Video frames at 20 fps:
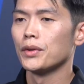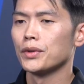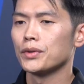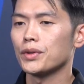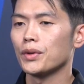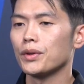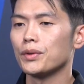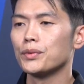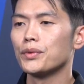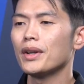
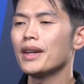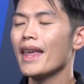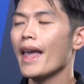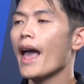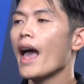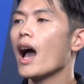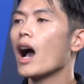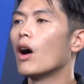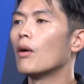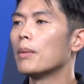So it really
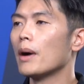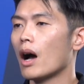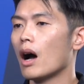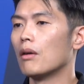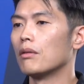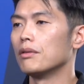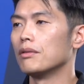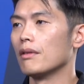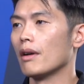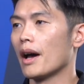helps
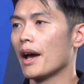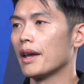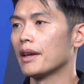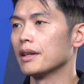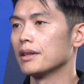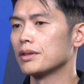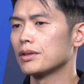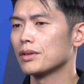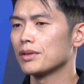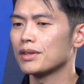our
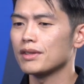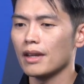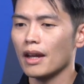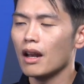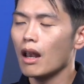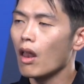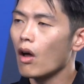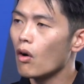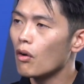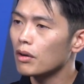riders
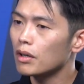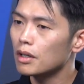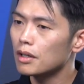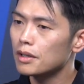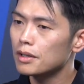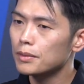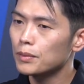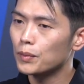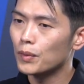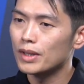stay
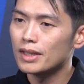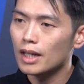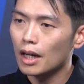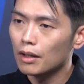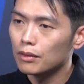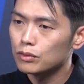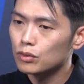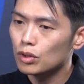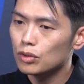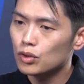longer
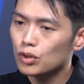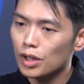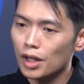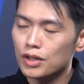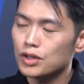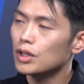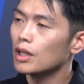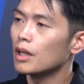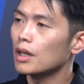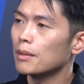without
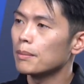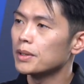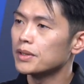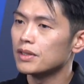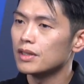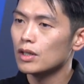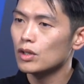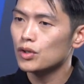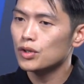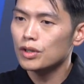changing their
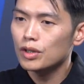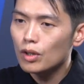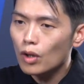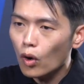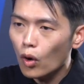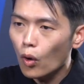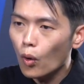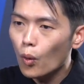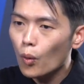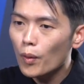position,
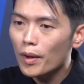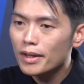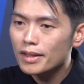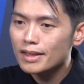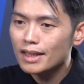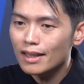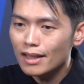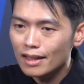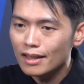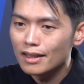
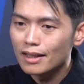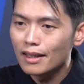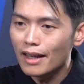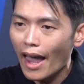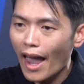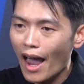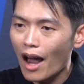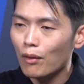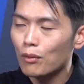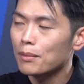always in the
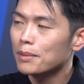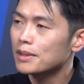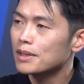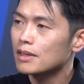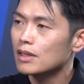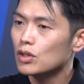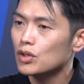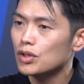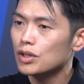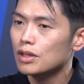aero
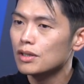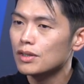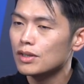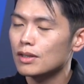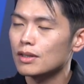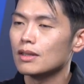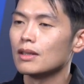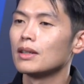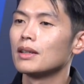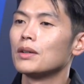
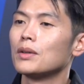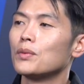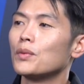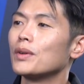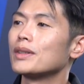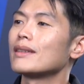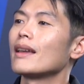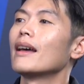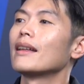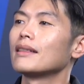positions
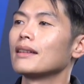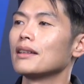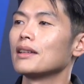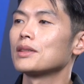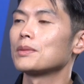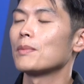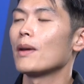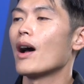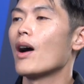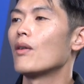with
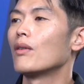endless power.